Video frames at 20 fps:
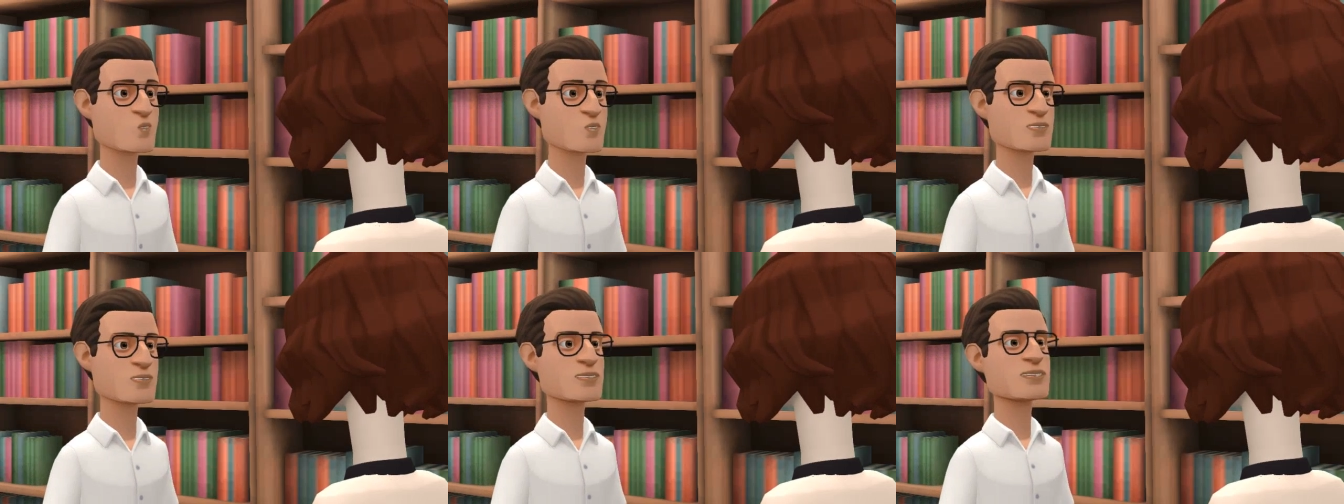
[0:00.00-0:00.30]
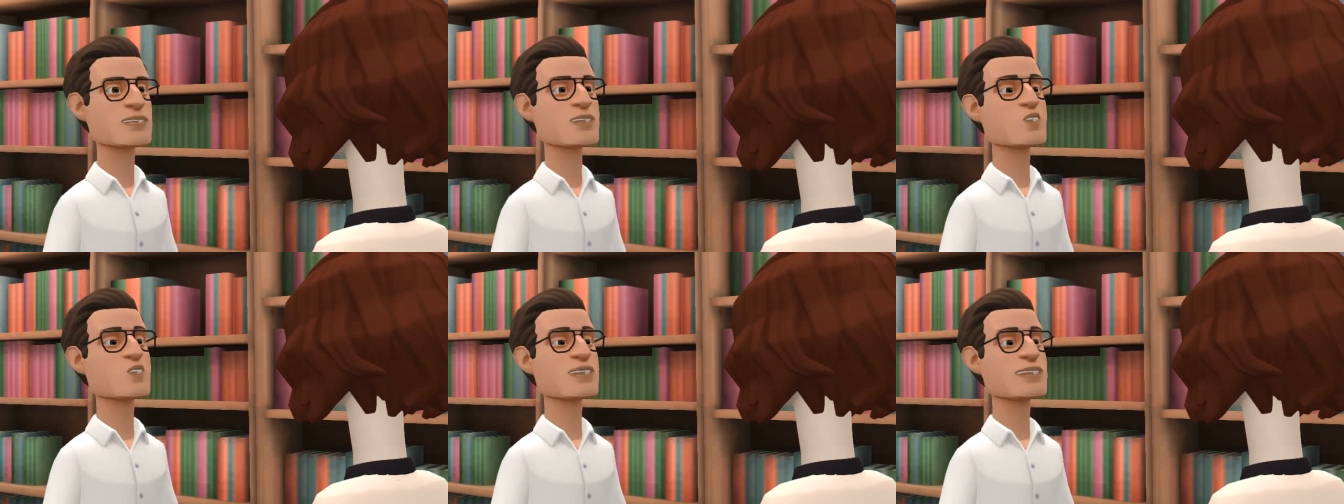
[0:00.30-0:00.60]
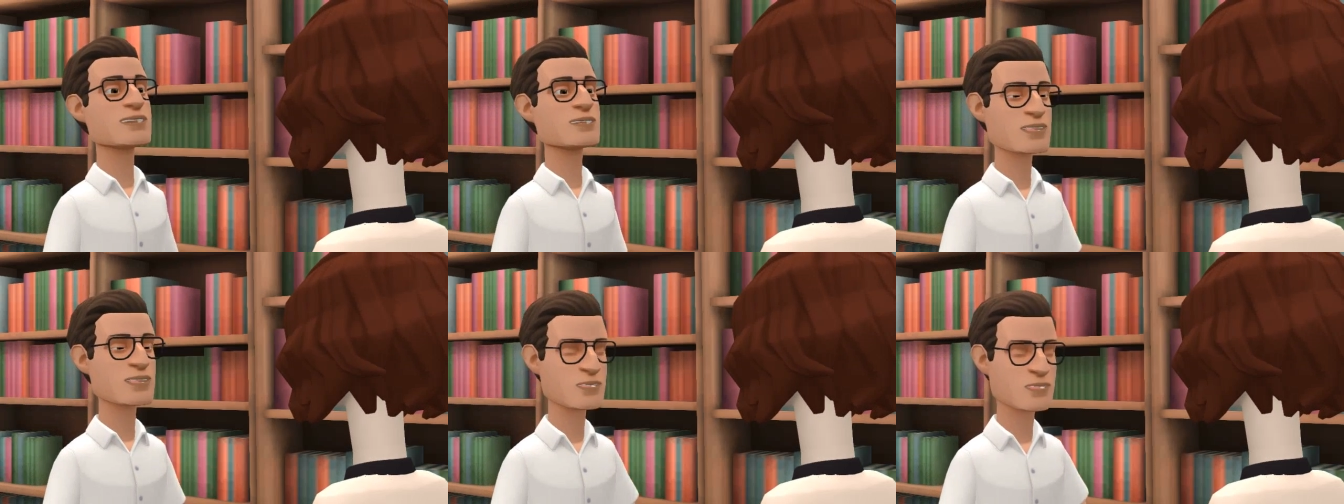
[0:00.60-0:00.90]
now and get
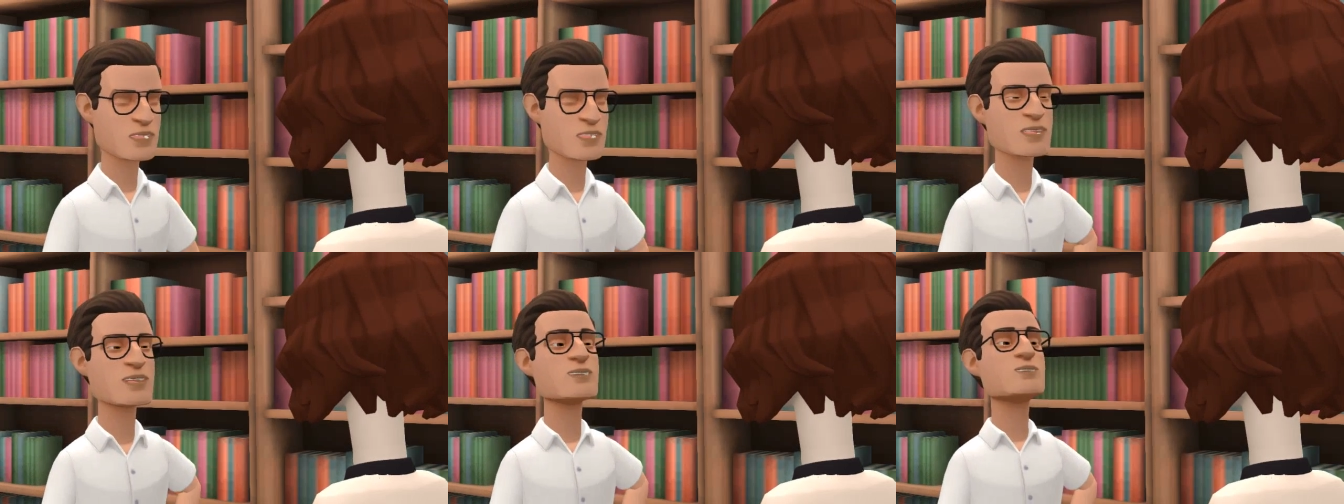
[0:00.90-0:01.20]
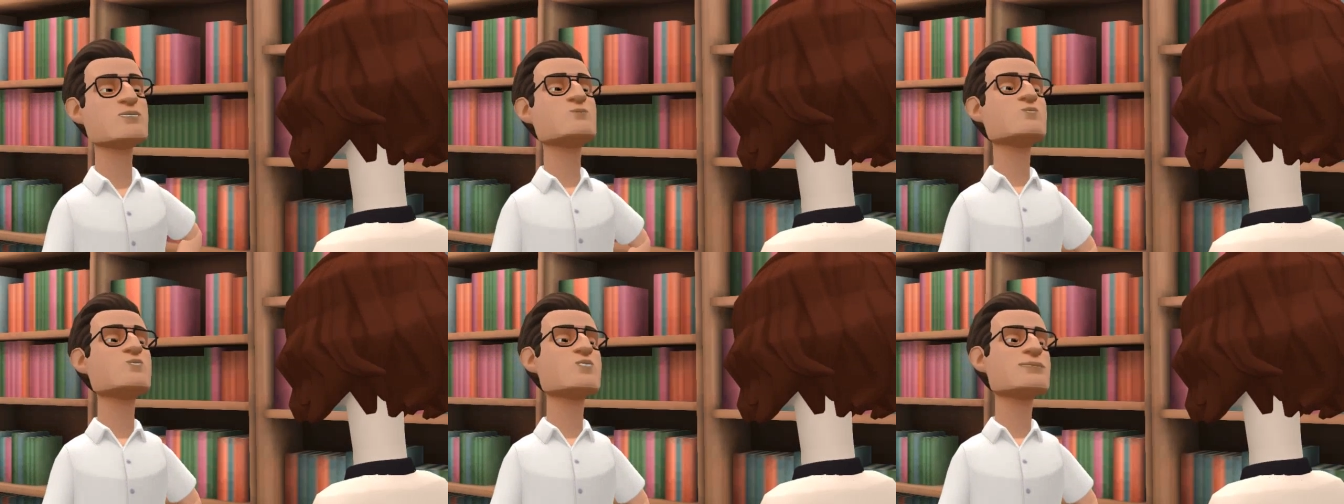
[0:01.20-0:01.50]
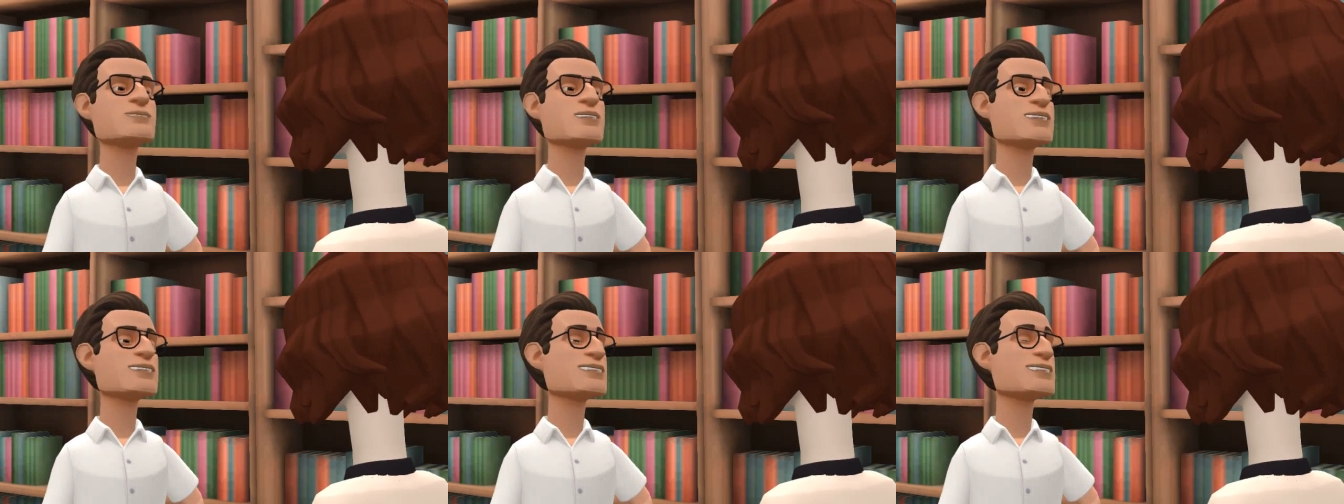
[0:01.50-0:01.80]
into those
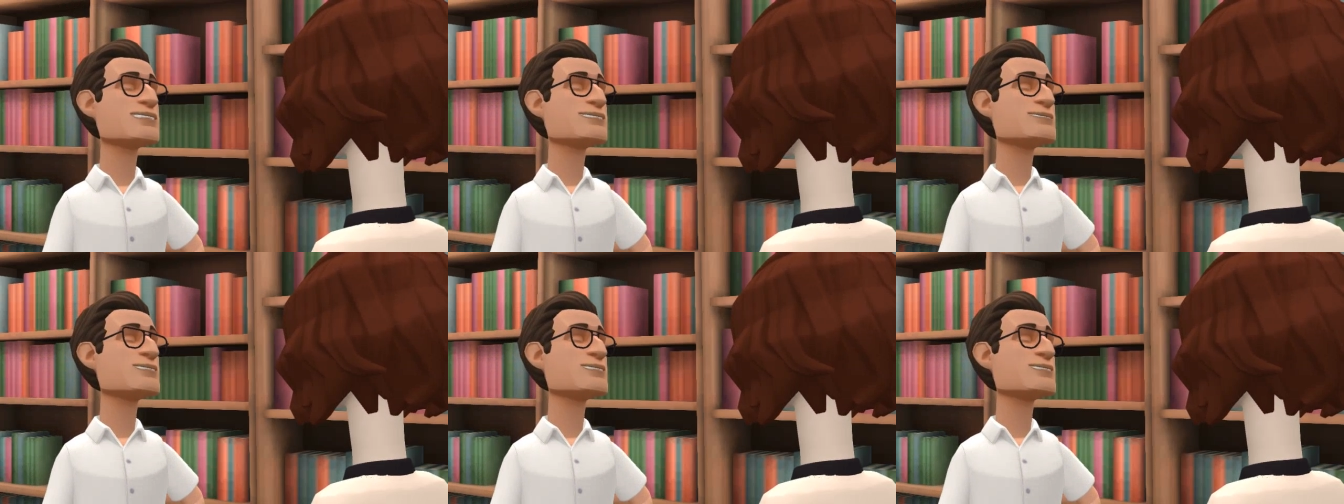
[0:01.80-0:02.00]
webinars at